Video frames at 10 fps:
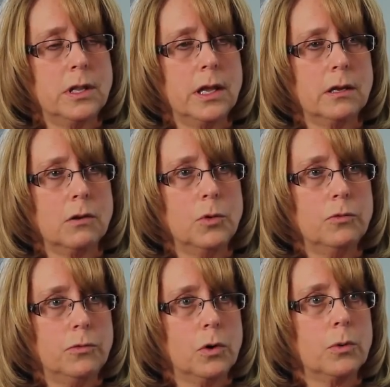that they can
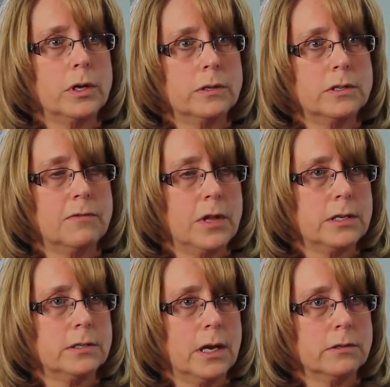move forward and see if
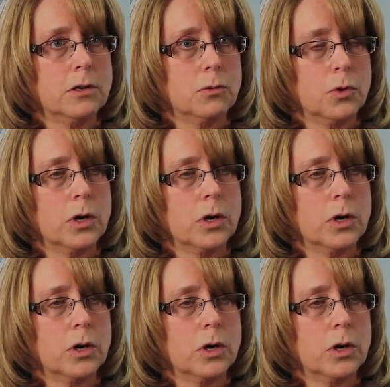that design is going to